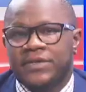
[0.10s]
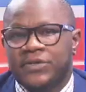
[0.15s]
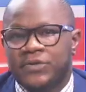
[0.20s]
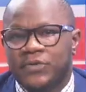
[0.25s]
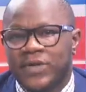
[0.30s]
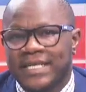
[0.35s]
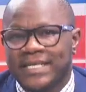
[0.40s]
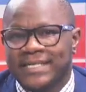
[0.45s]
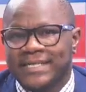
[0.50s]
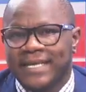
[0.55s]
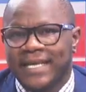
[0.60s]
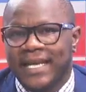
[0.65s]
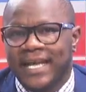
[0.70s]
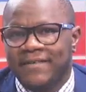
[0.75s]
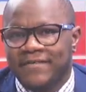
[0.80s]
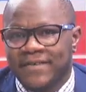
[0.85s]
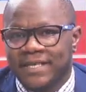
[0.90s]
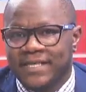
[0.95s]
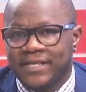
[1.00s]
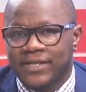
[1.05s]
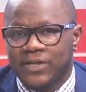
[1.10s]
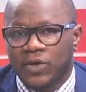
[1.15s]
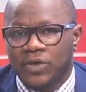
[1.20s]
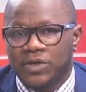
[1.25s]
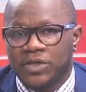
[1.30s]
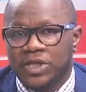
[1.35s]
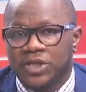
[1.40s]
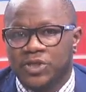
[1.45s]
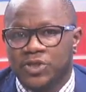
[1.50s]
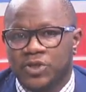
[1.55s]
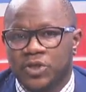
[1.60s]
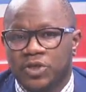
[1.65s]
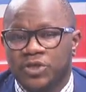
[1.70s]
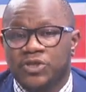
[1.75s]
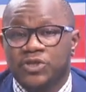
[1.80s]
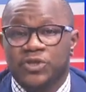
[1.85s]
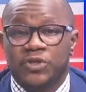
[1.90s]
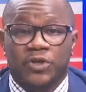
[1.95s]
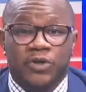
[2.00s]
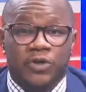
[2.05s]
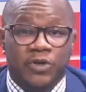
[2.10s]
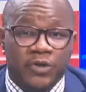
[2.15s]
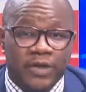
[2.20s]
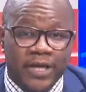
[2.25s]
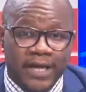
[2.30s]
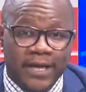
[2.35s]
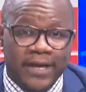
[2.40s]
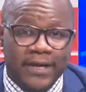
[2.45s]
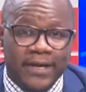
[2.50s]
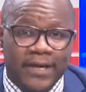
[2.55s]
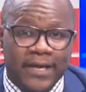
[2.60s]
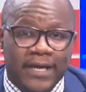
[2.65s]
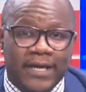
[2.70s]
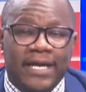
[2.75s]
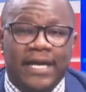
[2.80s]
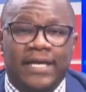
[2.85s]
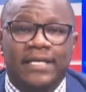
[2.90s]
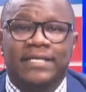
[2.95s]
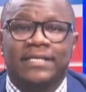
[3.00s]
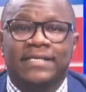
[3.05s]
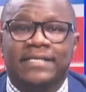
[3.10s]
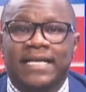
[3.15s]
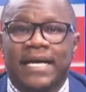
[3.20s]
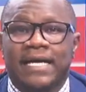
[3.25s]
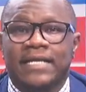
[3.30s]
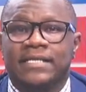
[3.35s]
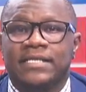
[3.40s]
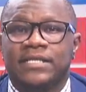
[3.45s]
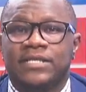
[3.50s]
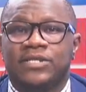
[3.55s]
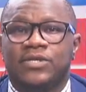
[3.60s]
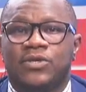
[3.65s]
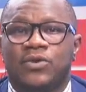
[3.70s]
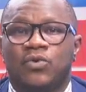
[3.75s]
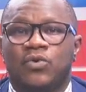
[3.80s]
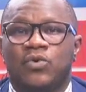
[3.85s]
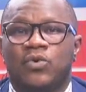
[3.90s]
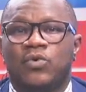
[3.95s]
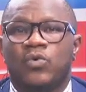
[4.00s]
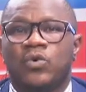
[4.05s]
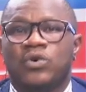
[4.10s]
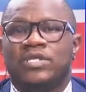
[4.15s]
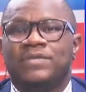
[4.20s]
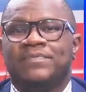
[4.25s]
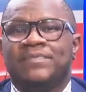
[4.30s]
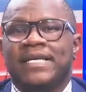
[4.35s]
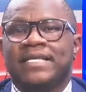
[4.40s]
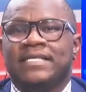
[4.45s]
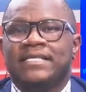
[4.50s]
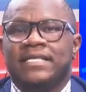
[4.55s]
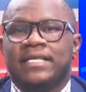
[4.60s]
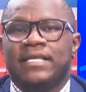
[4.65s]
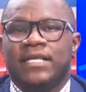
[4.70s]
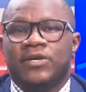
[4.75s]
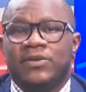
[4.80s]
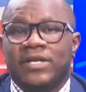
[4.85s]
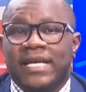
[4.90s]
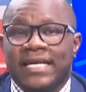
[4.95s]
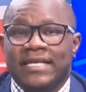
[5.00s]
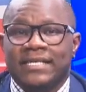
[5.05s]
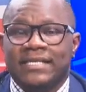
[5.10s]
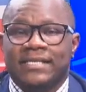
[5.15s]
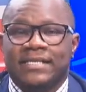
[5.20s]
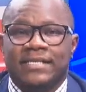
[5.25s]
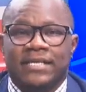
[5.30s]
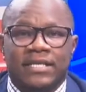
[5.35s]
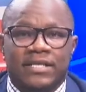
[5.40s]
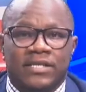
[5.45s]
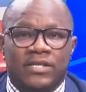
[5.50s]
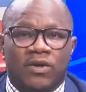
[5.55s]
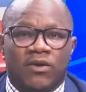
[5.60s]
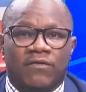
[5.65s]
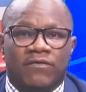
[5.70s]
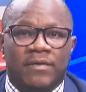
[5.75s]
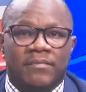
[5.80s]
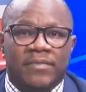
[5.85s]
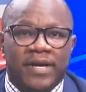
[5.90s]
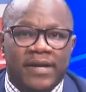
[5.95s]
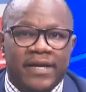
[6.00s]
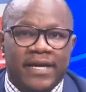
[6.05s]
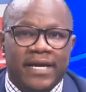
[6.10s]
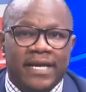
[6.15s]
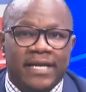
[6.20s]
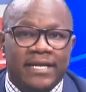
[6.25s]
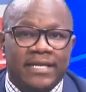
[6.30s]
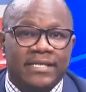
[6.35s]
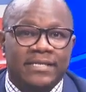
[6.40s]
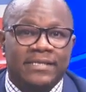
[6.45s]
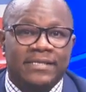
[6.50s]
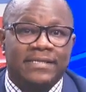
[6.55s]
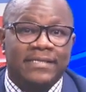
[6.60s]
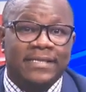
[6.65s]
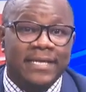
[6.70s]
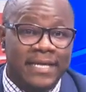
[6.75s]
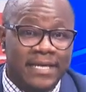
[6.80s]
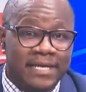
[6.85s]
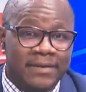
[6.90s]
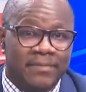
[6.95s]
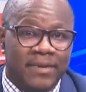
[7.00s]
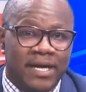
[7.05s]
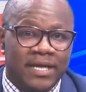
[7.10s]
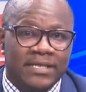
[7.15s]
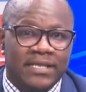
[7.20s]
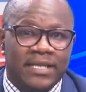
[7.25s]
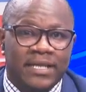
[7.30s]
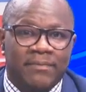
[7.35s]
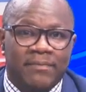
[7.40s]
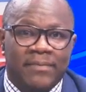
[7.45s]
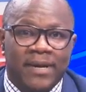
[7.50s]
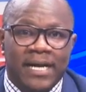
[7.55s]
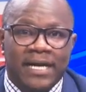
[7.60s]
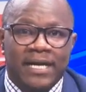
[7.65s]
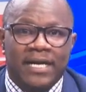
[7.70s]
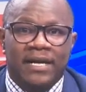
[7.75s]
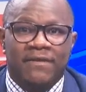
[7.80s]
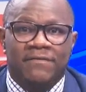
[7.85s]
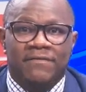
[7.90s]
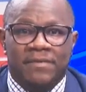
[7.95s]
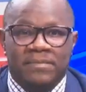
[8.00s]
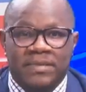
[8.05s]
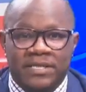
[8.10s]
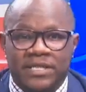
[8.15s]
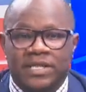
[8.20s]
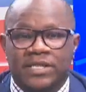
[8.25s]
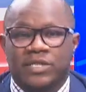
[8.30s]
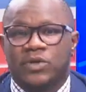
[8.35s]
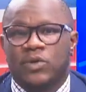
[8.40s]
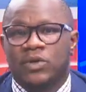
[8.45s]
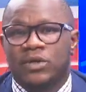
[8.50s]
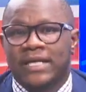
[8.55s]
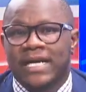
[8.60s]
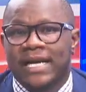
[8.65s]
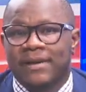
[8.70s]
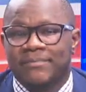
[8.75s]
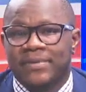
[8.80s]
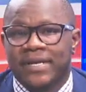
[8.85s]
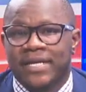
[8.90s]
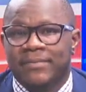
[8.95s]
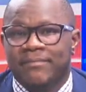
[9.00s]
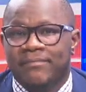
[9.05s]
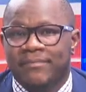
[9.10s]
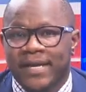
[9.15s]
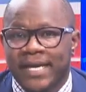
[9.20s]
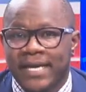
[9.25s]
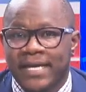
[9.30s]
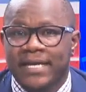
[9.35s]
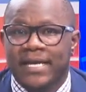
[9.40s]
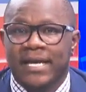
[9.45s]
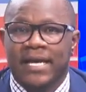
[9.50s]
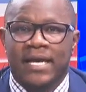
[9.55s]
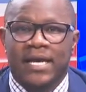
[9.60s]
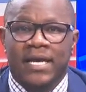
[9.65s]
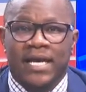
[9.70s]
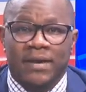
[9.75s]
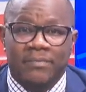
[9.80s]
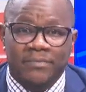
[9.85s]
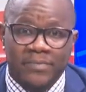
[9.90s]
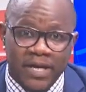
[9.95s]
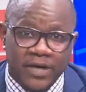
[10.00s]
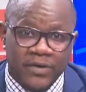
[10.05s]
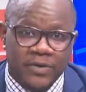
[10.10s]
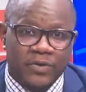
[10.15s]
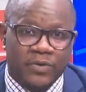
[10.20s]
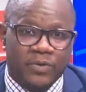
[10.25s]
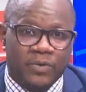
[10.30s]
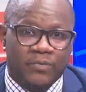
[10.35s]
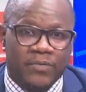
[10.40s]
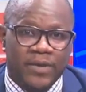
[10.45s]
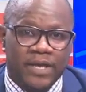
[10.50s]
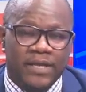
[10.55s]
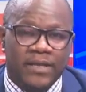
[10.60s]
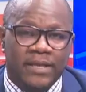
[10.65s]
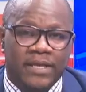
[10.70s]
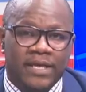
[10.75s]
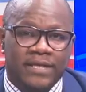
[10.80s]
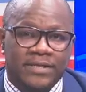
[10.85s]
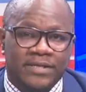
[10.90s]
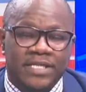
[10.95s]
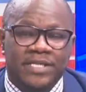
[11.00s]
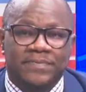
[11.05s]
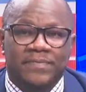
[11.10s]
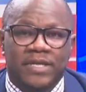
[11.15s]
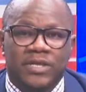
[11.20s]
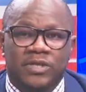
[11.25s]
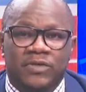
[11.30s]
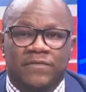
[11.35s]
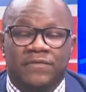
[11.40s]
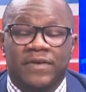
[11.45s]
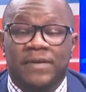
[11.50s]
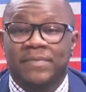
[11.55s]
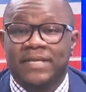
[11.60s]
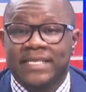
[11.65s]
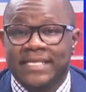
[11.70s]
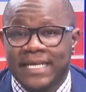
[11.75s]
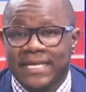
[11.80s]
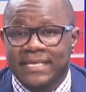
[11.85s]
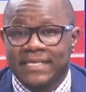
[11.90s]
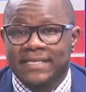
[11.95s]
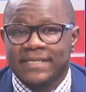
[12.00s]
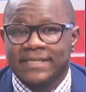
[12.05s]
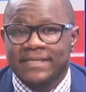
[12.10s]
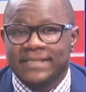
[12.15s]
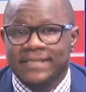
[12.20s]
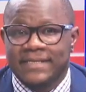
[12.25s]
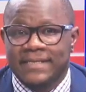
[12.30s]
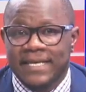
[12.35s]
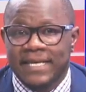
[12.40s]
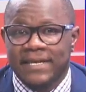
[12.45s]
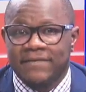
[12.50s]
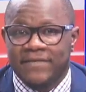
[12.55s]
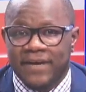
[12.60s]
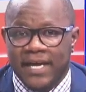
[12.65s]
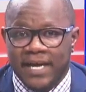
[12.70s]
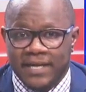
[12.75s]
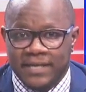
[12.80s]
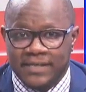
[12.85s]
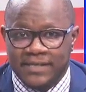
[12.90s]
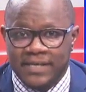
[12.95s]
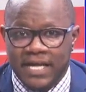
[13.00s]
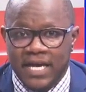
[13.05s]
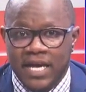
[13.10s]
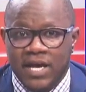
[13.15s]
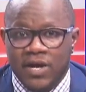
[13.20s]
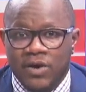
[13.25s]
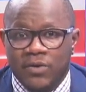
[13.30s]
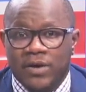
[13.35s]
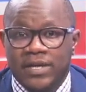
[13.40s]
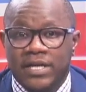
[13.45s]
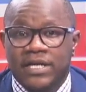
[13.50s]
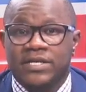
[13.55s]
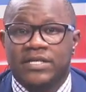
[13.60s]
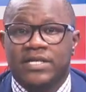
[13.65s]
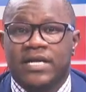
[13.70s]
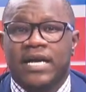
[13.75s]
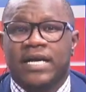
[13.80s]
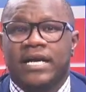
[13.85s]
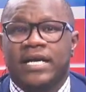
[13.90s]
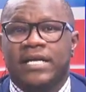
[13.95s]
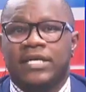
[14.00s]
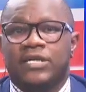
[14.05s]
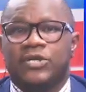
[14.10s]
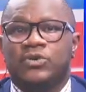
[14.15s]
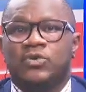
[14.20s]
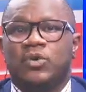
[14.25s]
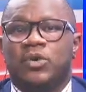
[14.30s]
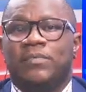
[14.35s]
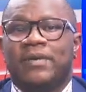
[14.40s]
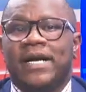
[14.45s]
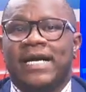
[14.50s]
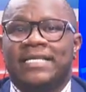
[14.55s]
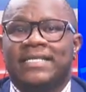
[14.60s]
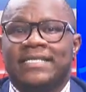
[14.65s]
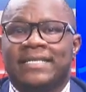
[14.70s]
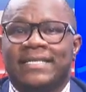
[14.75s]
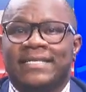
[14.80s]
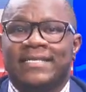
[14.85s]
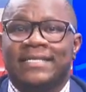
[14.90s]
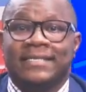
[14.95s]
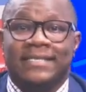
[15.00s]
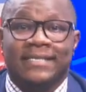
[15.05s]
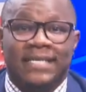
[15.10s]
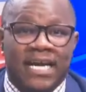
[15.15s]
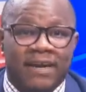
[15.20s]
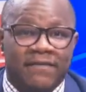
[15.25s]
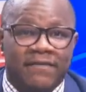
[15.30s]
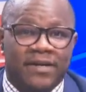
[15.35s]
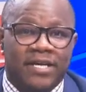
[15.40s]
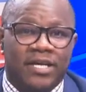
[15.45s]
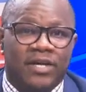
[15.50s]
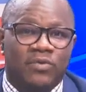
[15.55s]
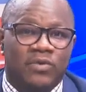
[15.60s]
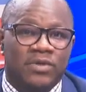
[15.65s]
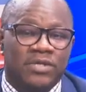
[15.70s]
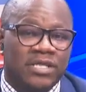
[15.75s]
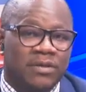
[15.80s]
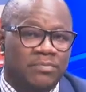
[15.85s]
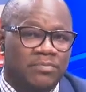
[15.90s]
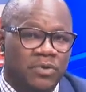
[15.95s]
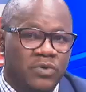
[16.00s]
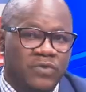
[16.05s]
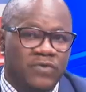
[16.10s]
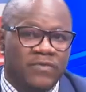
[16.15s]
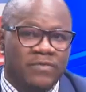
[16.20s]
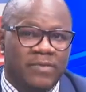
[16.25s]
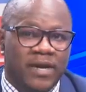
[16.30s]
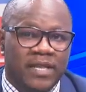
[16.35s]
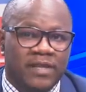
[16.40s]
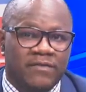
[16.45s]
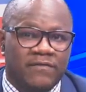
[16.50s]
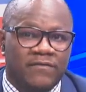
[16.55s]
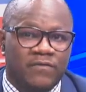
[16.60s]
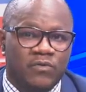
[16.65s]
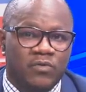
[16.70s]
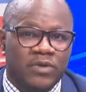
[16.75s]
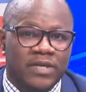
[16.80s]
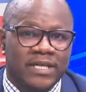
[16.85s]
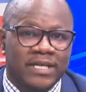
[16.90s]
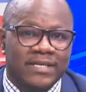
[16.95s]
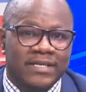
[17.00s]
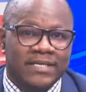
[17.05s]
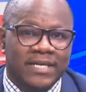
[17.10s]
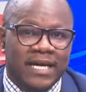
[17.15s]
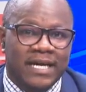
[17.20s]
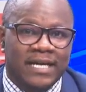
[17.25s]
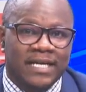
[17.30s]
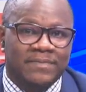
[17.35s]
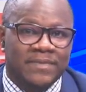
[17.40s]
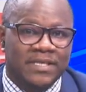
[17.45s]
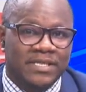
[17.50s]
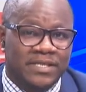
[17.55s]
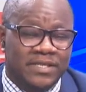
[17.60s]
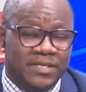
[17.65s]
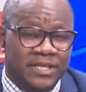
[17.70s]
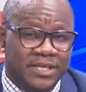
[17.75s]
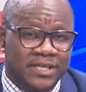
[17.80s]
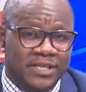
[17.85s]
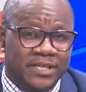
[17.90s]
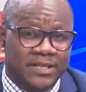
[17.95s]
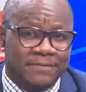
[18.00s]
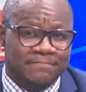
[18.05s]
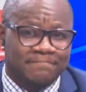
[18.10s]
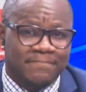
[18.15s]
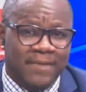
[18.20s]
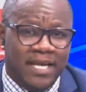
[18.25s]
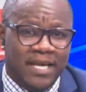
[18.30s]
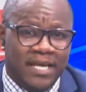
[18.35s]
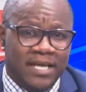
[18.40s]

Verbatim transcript: 2011, Dr. George Njoroge, a Kenyan scientist who was based in the United States of America and his team at the Merck pharmaceutical company made a breakthrough in the treatment of hepatitis C virus when a drug he took part in discovering was approved by the Food and Drug Administration.